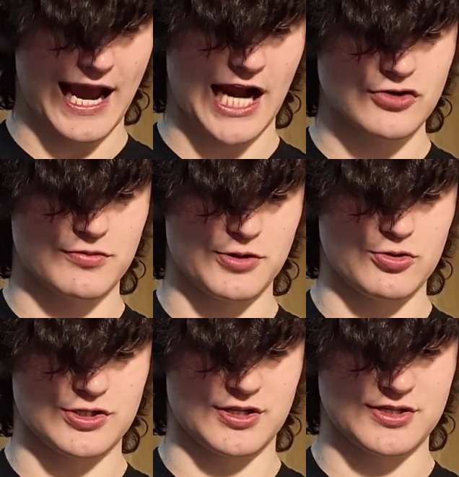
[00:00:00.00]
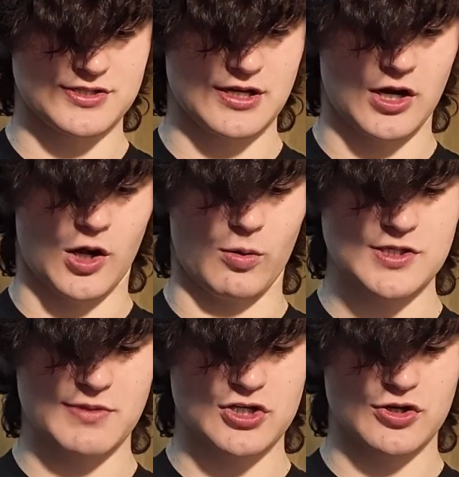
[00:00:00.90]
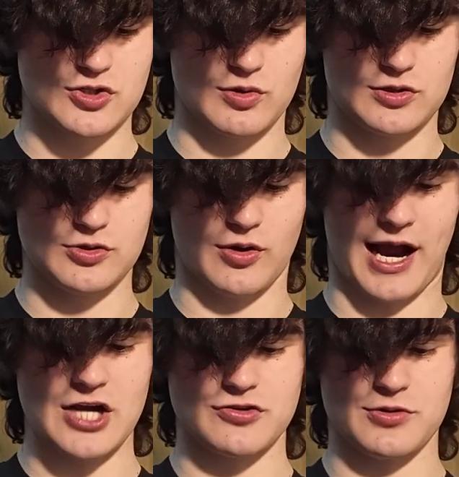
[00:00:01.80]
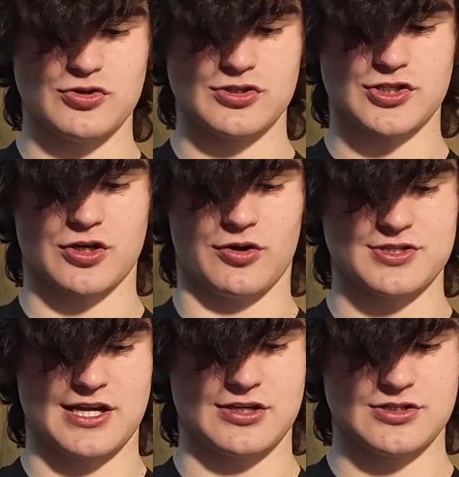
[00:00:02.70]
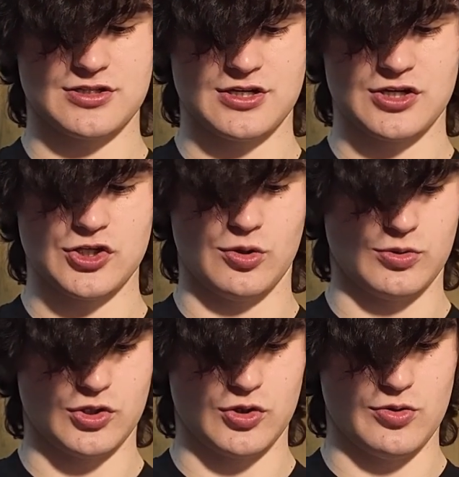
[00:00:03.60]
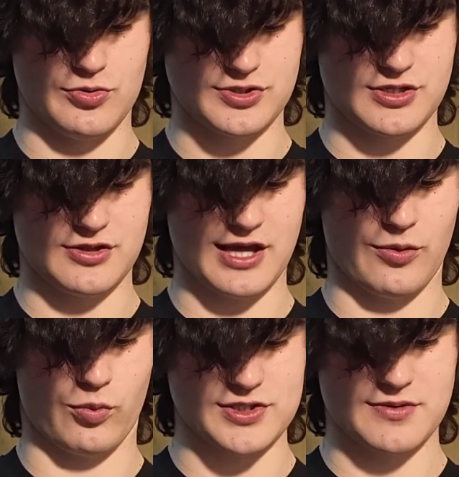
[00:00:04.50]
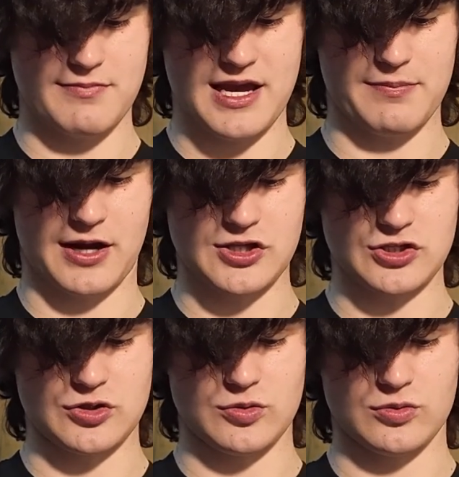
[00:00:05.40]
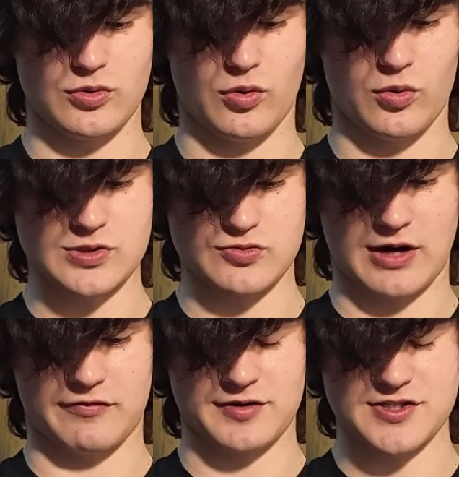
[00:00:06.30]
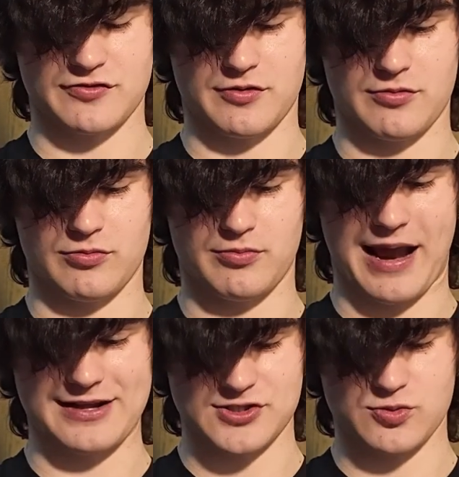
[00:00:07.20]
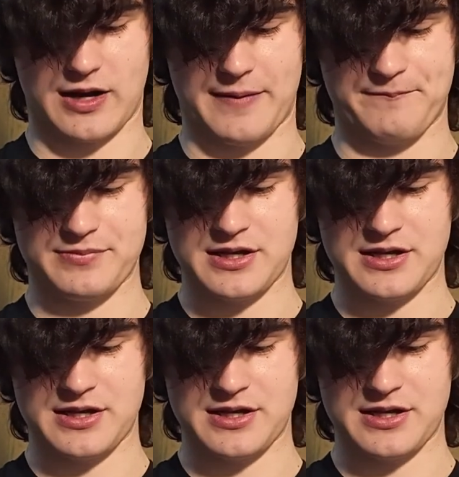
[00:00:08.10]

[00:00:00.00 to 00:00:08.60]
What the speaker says: Attributions. Always make sure to include your attributions to content you used that wasn't made by you or was referenced from elsewhere.